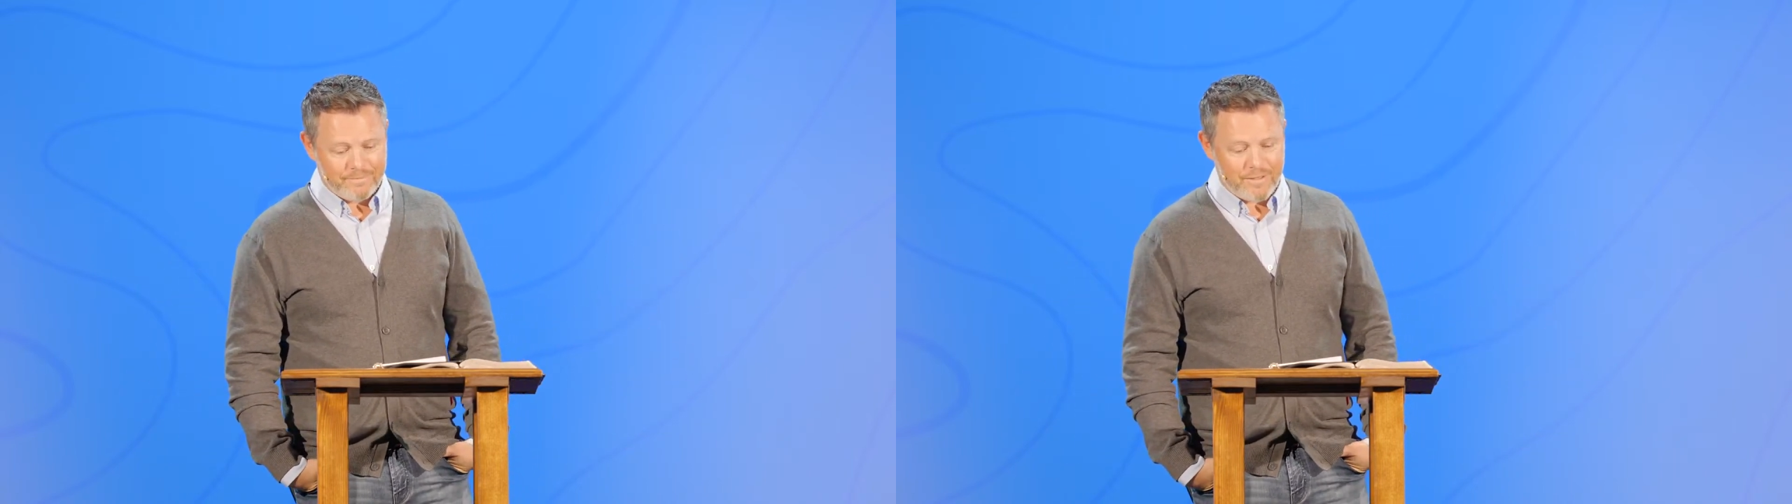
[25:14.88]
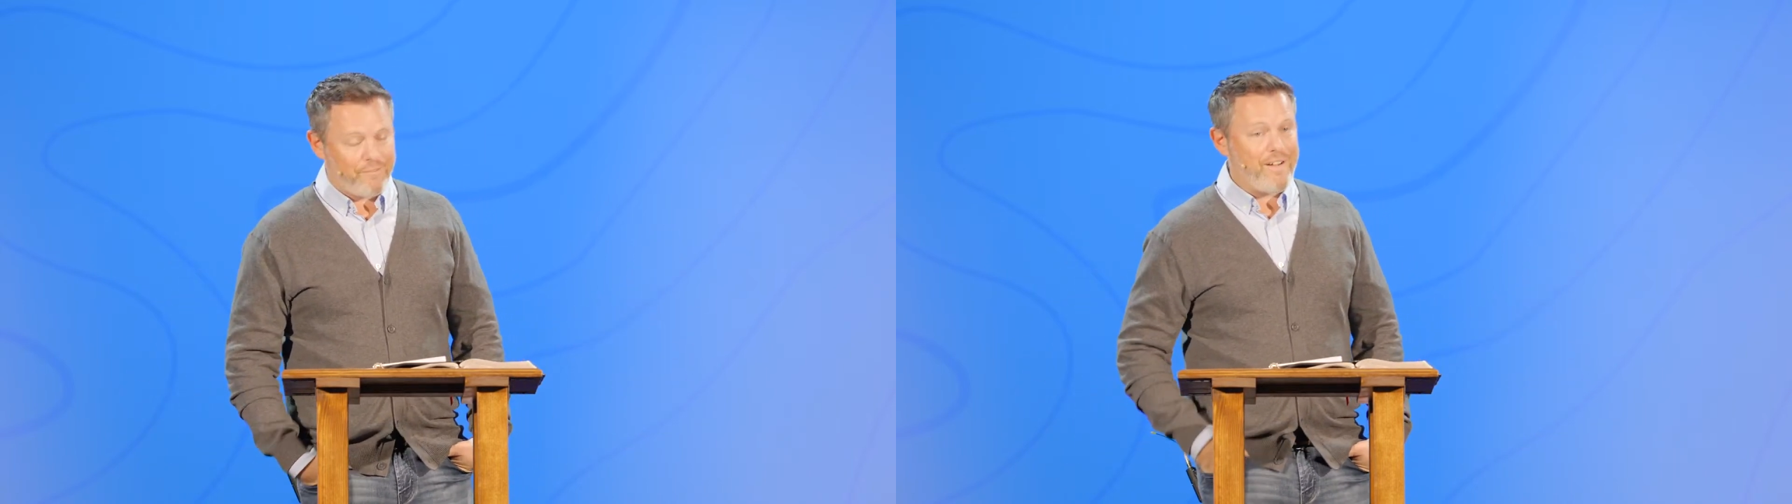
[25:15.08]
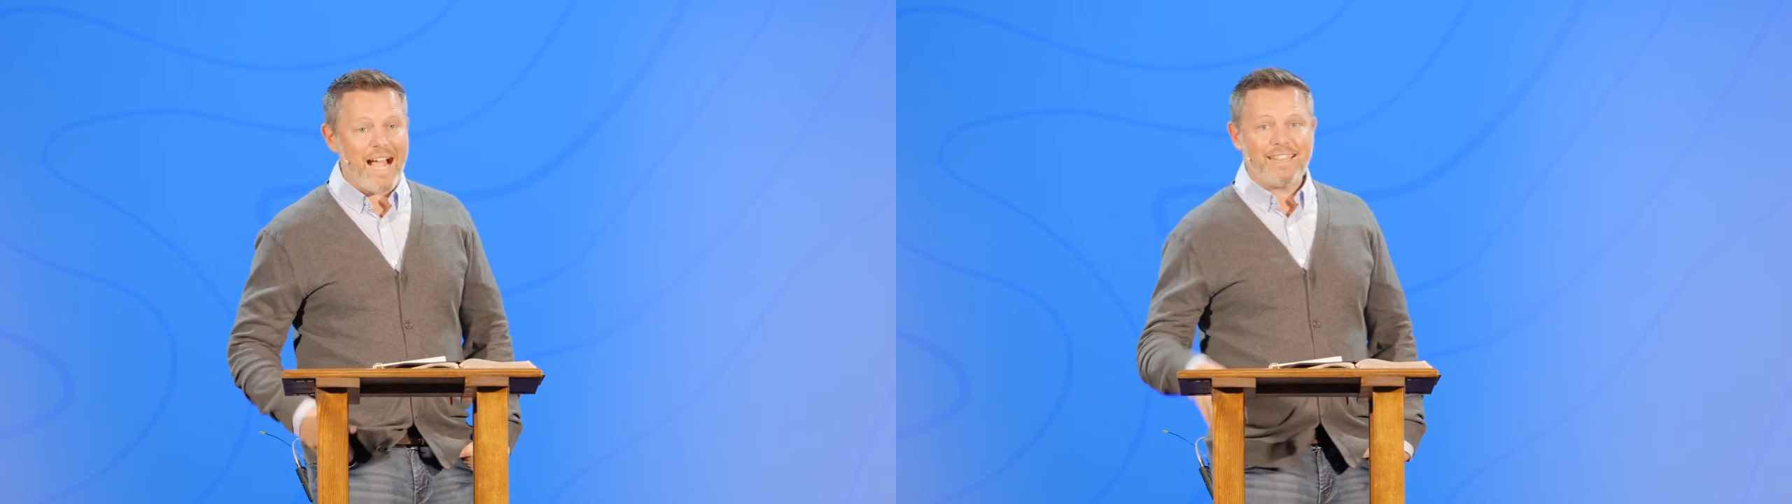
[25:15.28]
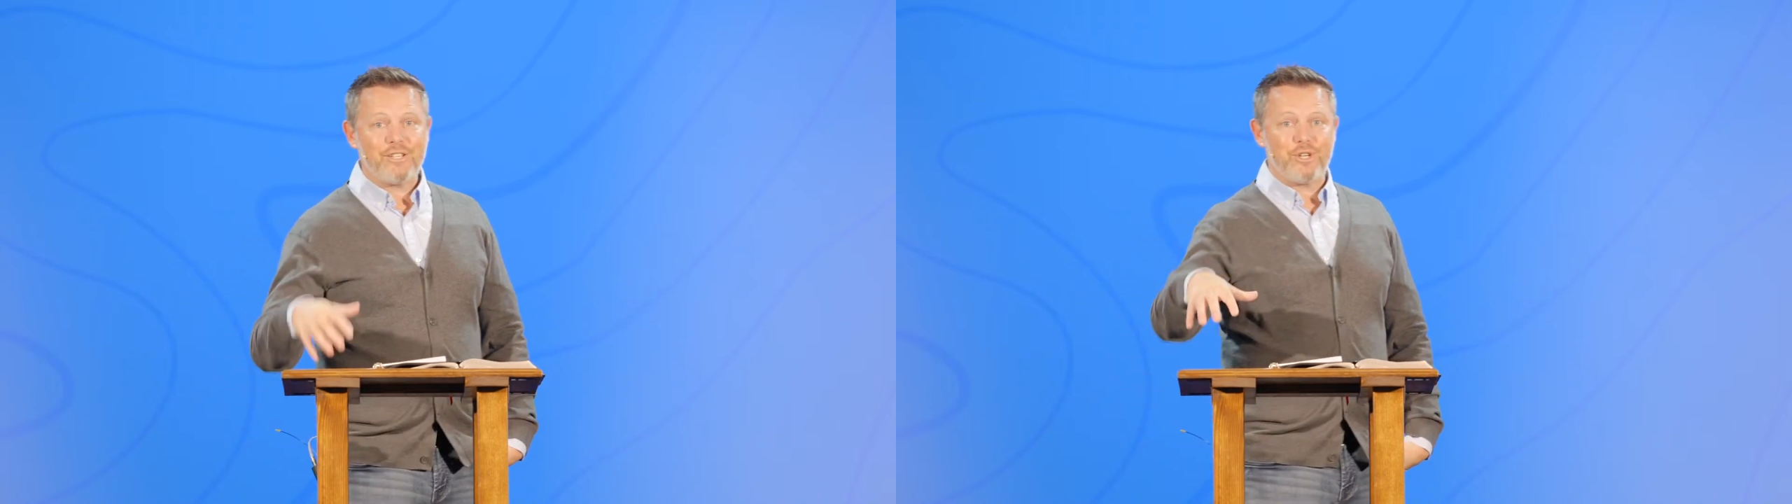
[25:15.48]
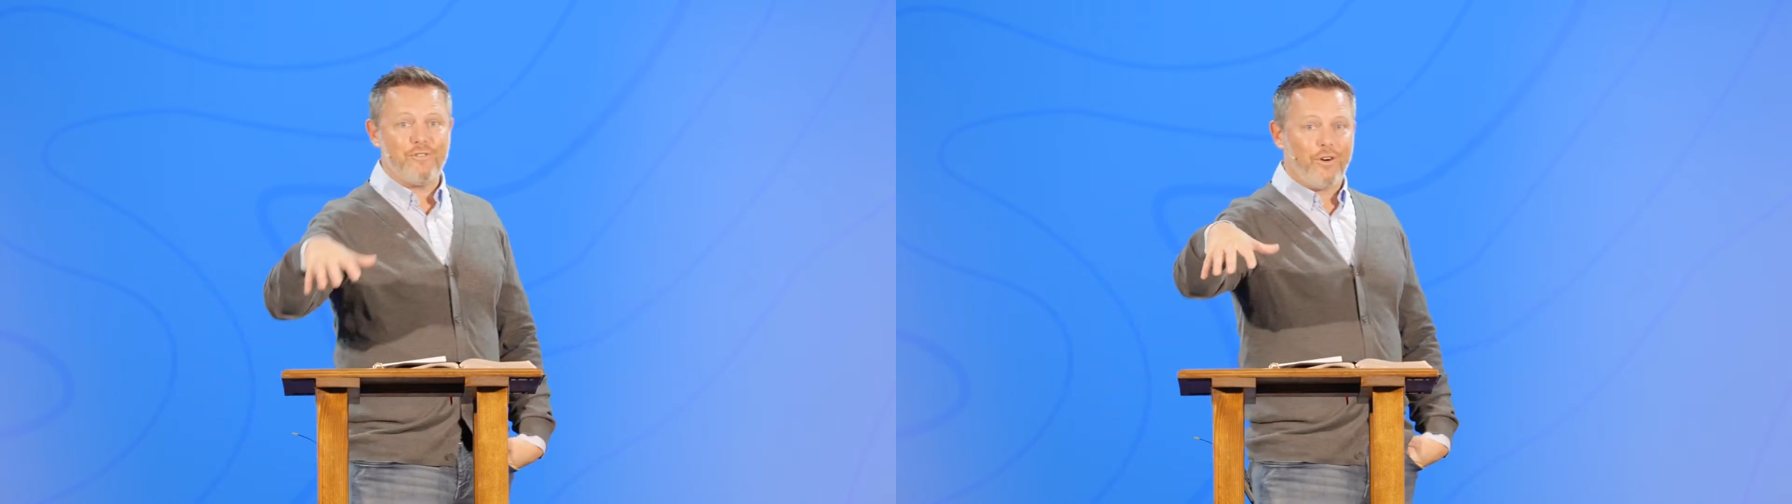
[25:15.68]
The fact
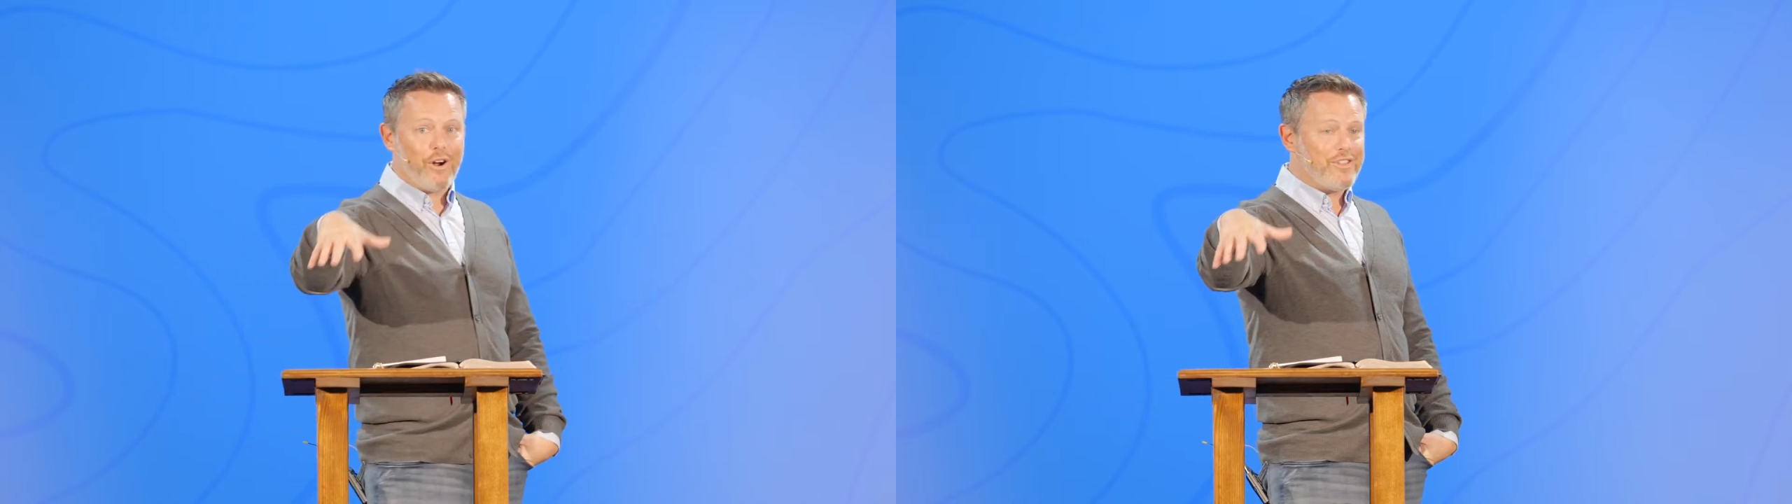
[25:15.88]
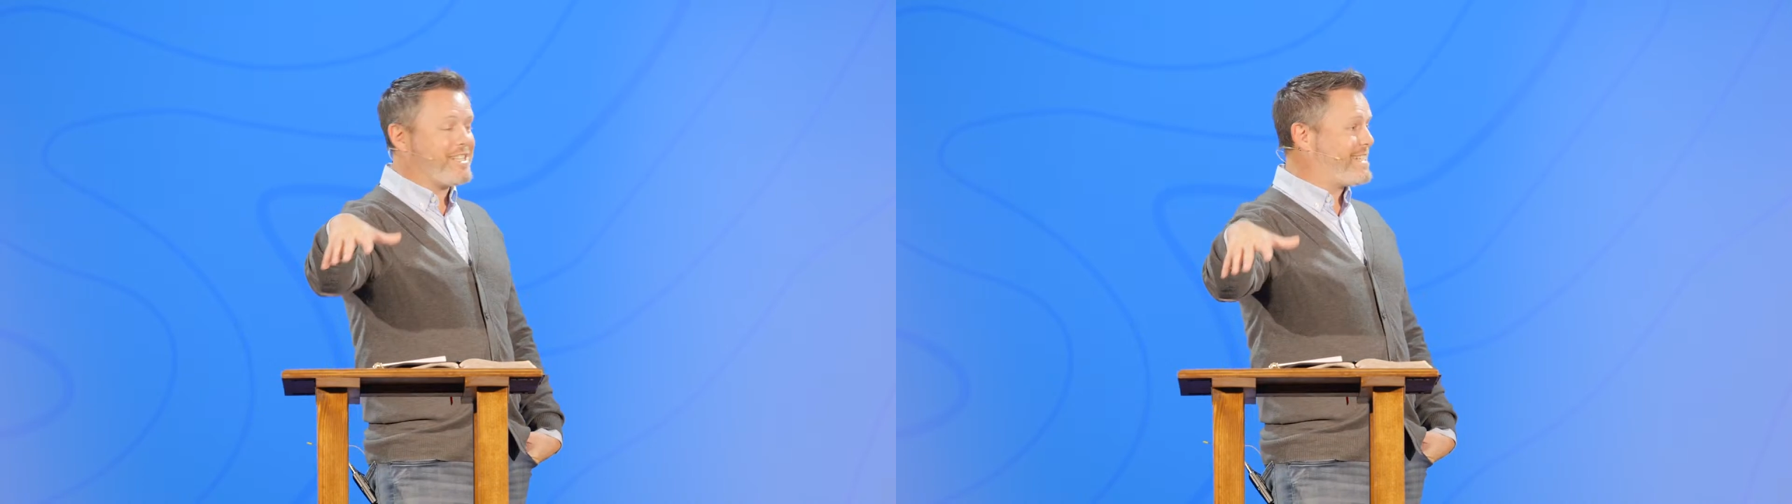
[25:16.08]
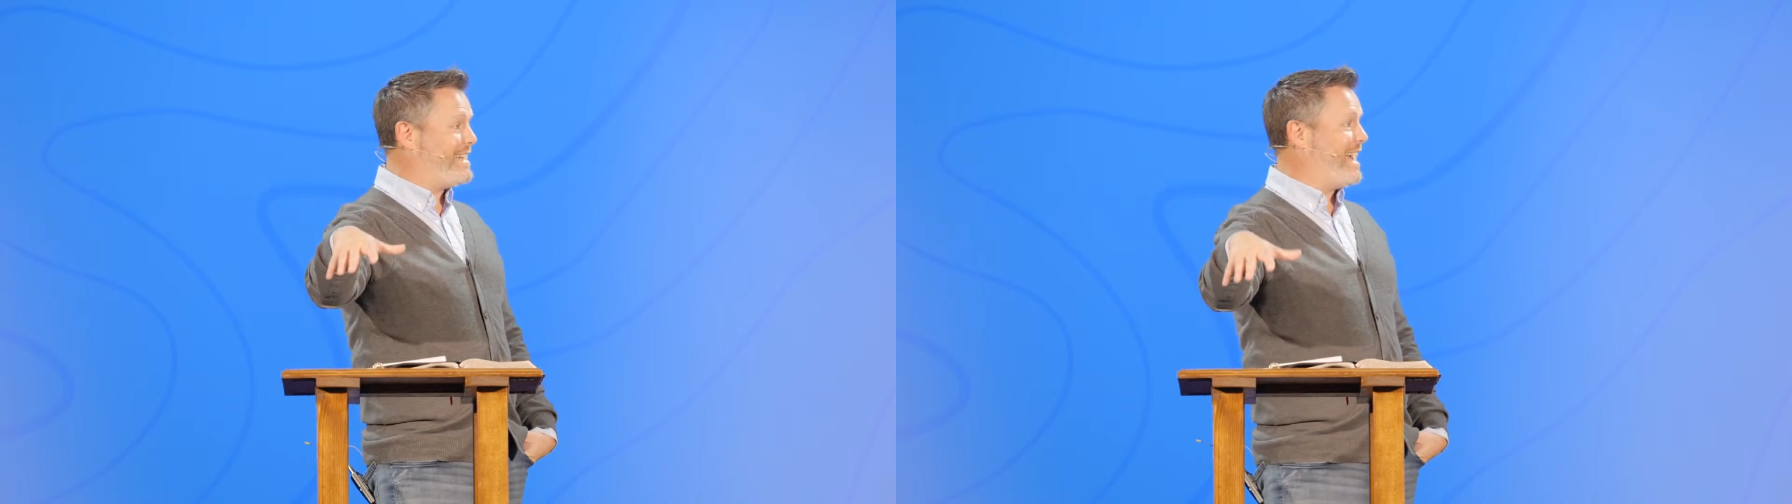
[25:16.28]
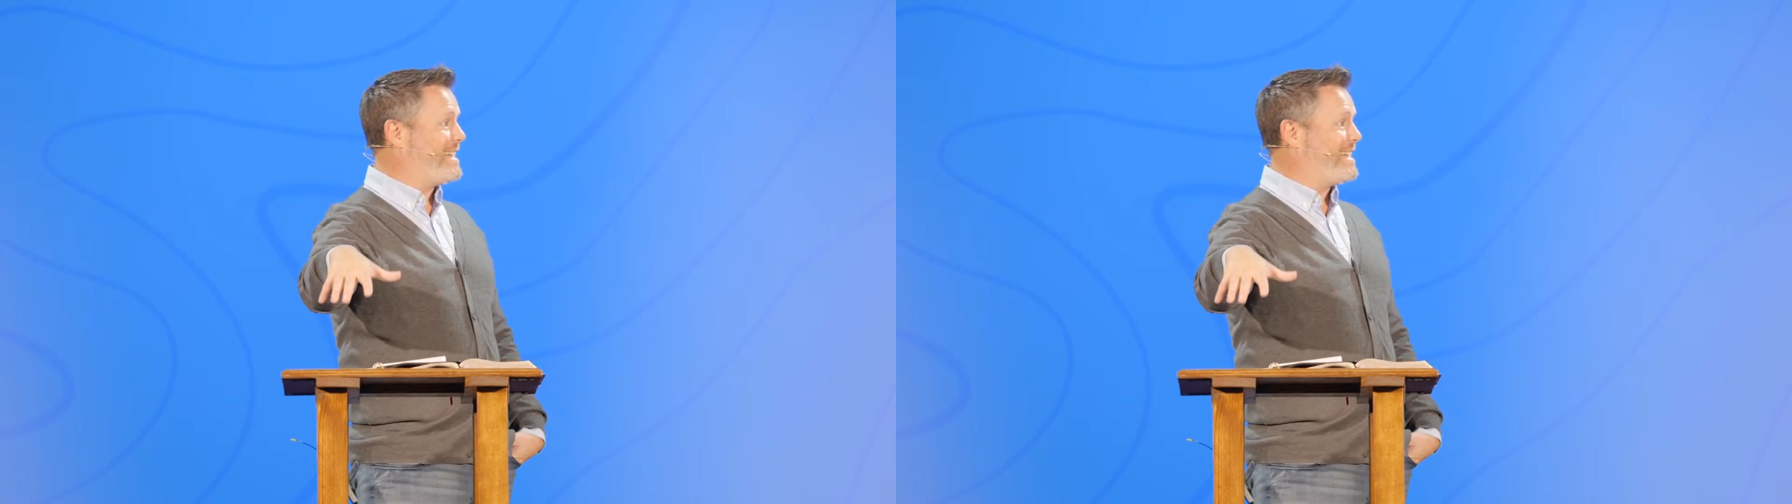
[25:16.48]
that you've heard this today